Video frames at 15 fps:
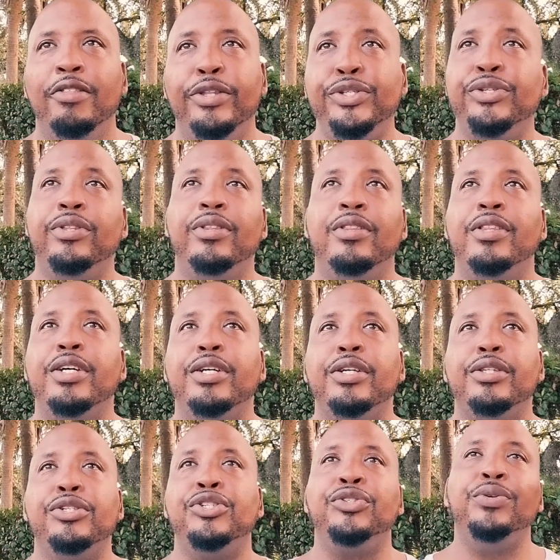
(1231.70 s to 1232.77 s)
the,
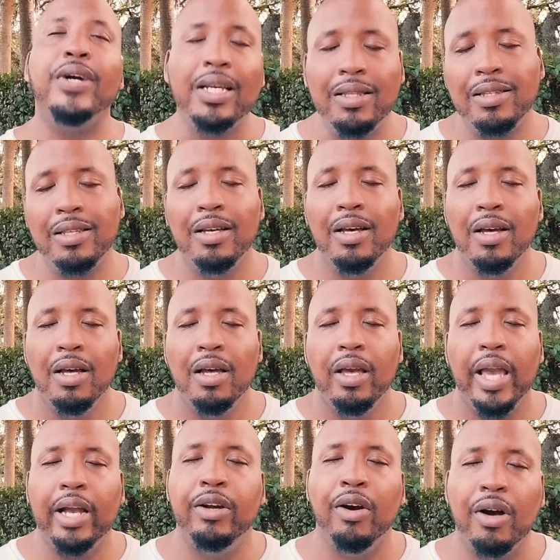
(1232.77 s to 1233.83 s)
the, the strength
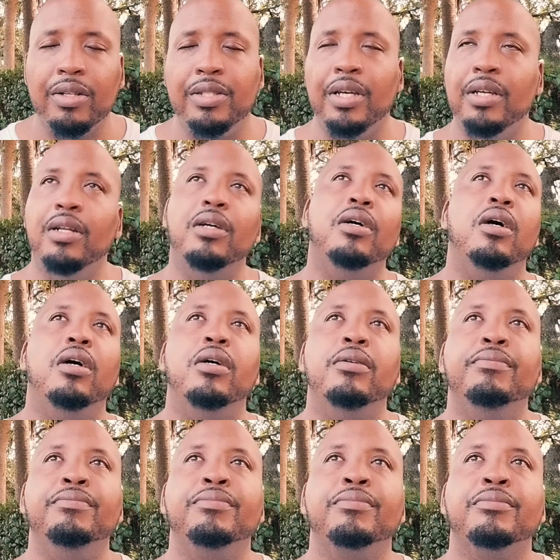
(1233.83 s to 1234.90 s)
in Carlton
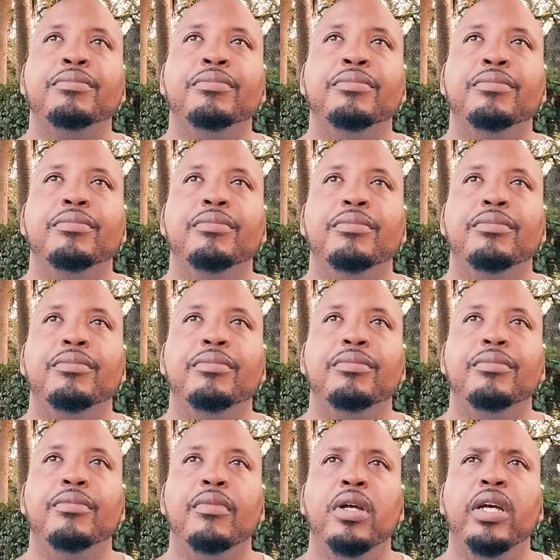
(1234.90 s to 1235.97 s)
um,
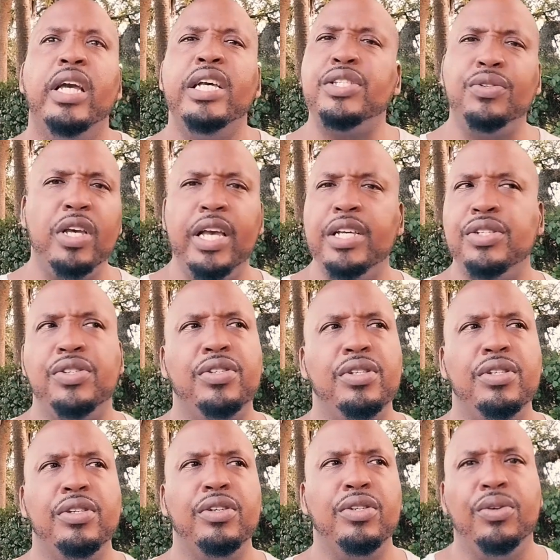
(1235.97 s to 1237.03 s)
is,
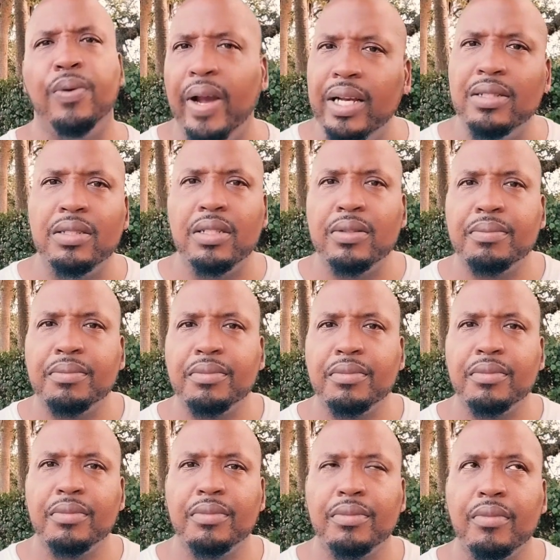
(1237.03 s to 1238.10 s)
is great.
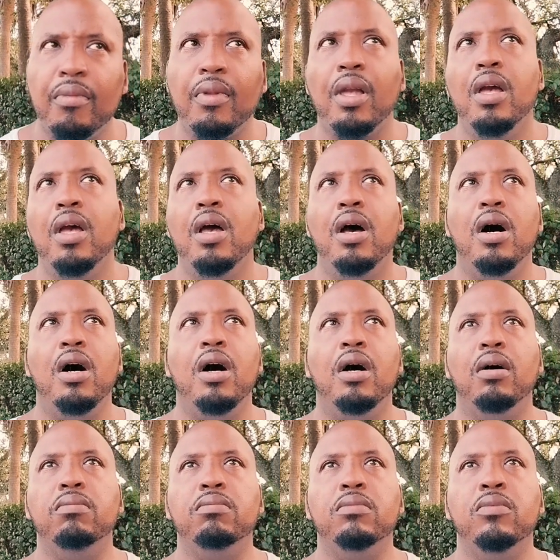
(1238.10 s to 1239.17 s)

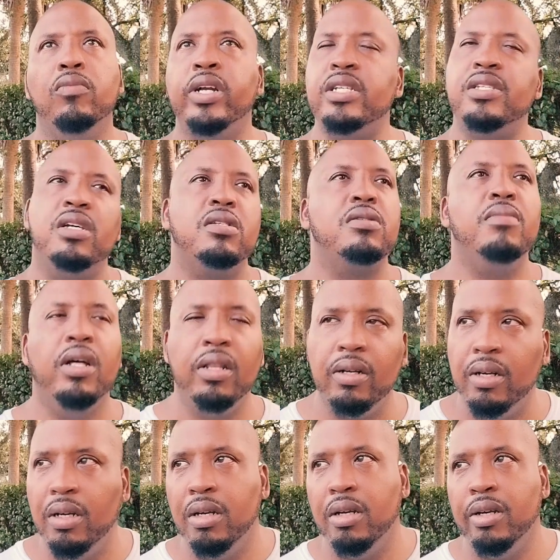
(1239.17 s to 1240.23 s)
Um, what he tells his
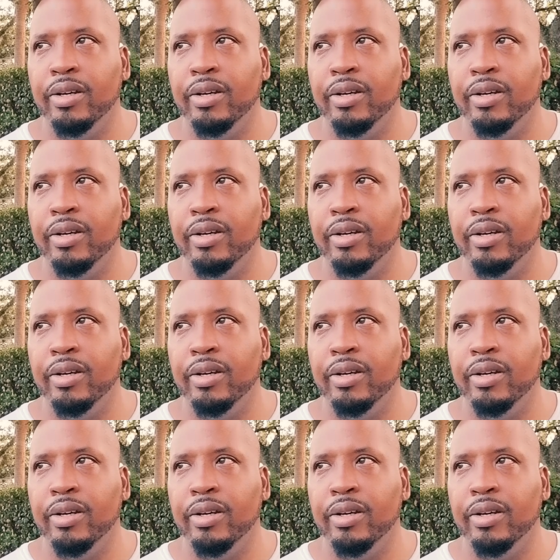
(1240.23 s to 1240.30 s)
mother